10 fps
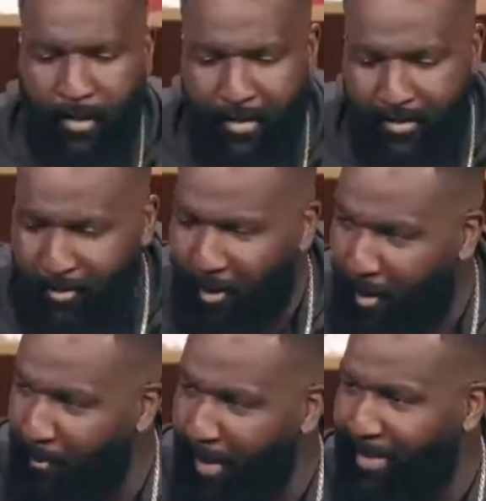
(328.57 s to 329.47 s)
you know,
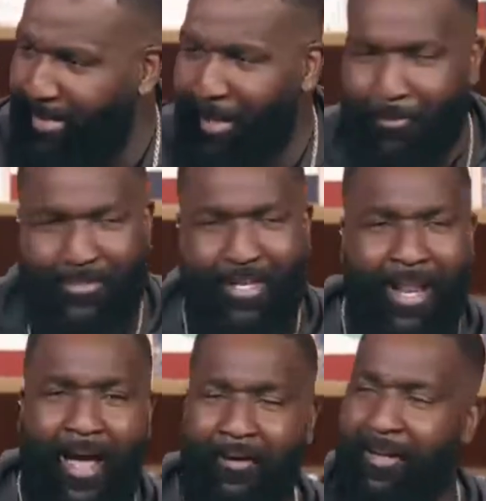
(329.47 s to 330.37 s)
I'm about to go sit
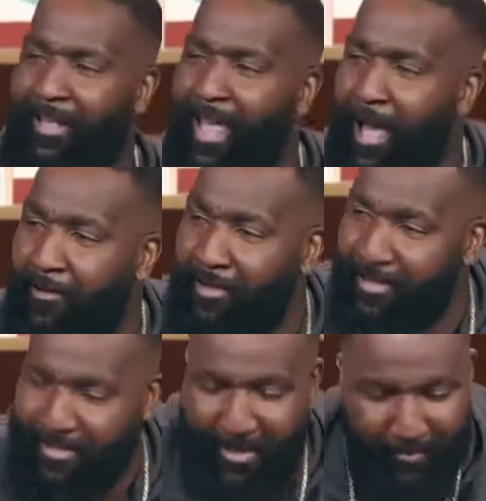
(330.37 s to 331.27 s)
down in the county or
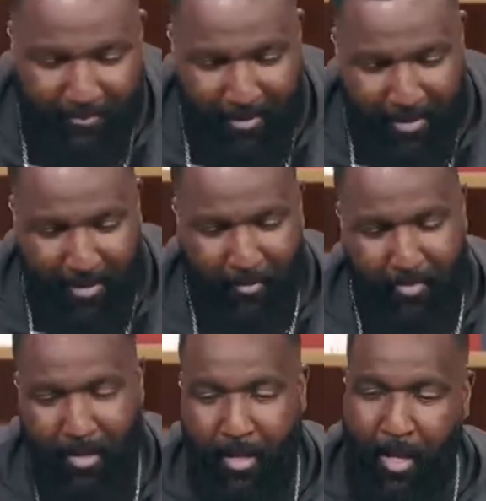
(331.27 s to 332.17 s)
something for a little
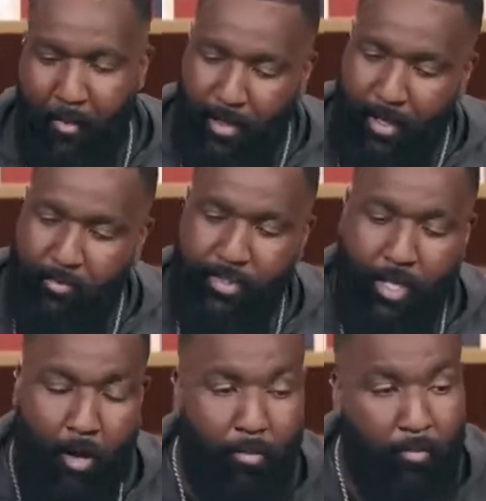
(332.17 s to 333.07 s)
bit. But it was
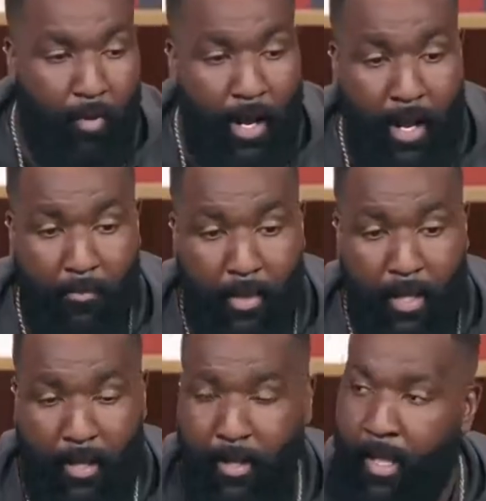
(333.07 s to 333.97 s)
Kobe Bryant,
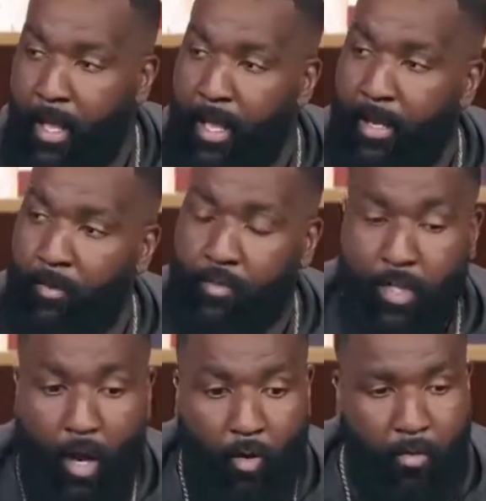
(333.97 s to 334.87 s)
man. And it was
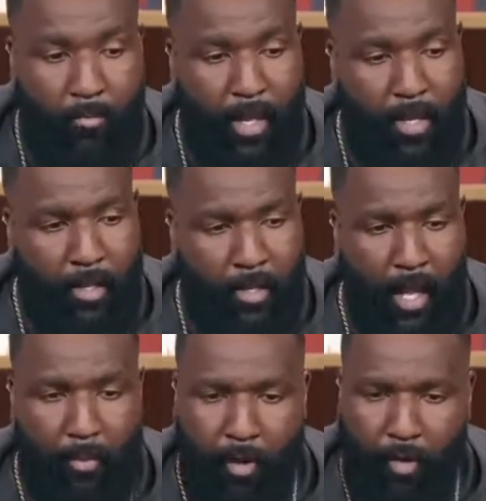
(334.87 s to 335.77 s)
Kobe, man. He
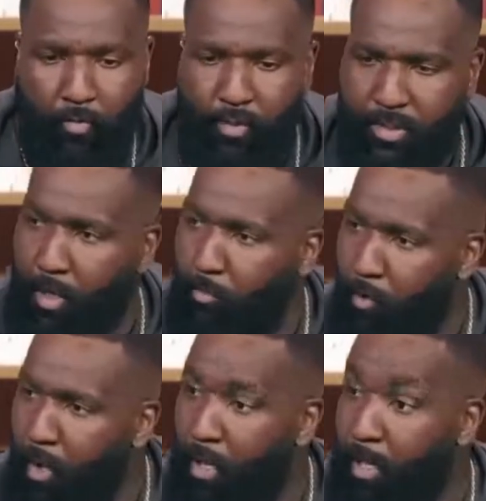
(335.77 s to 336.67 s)
like, Perk, what's up,
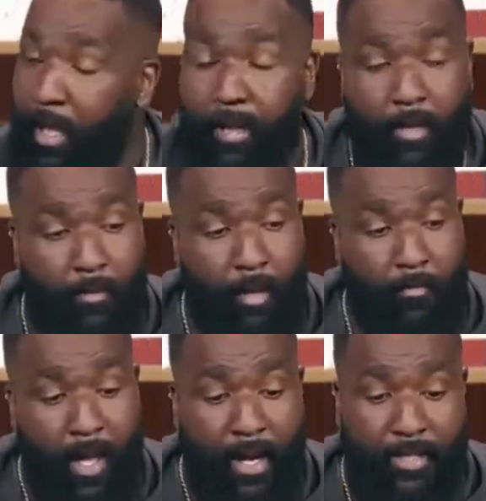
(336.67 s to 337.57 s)
boy? And
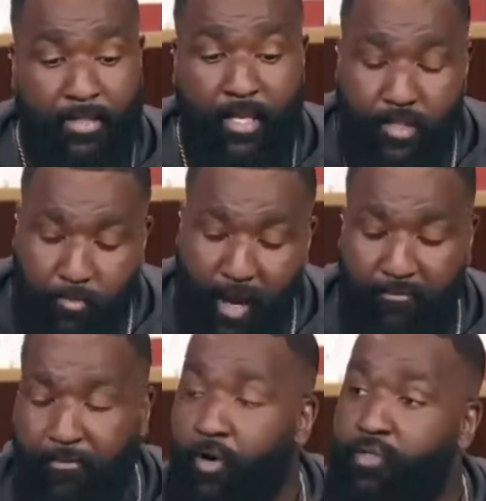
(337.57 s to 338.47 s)
mine, I tell you, this is my
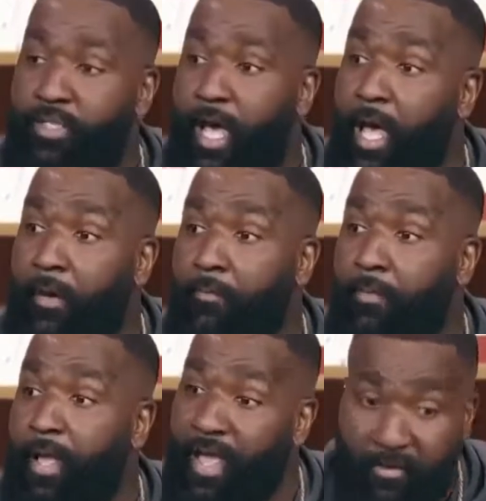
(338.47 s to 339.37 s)
first time
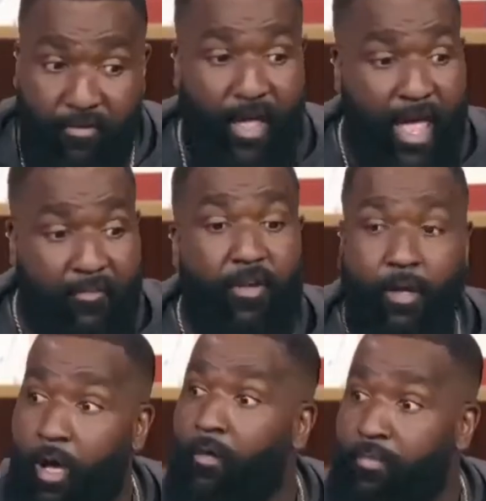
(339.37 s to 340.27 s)
ever having a
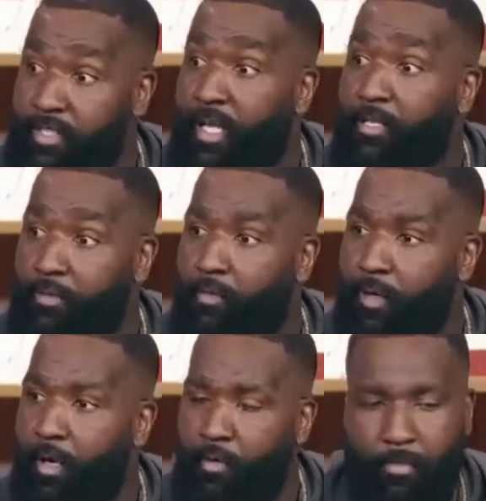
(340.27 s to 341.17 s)
conversation with
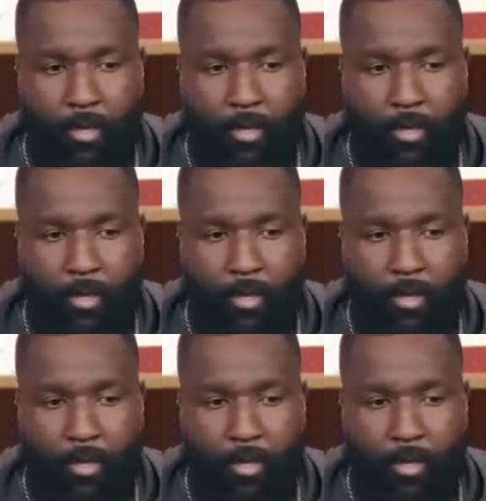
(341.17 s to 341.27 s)
Kobe.